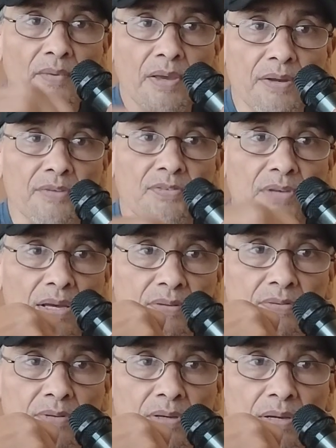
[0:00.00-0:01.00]
in a
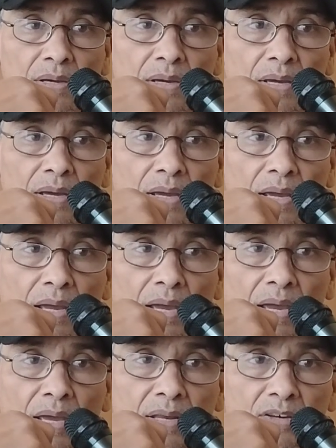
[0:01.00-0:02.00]
sense,
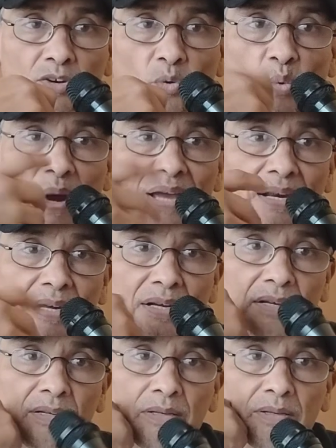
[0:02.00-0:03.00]
and you're waiting,
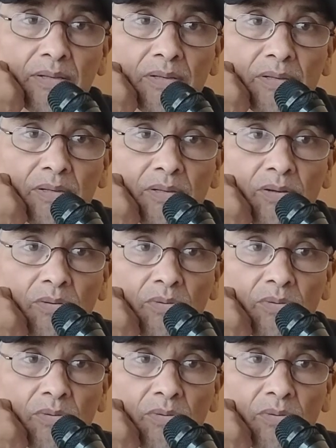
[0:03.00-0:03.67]
you're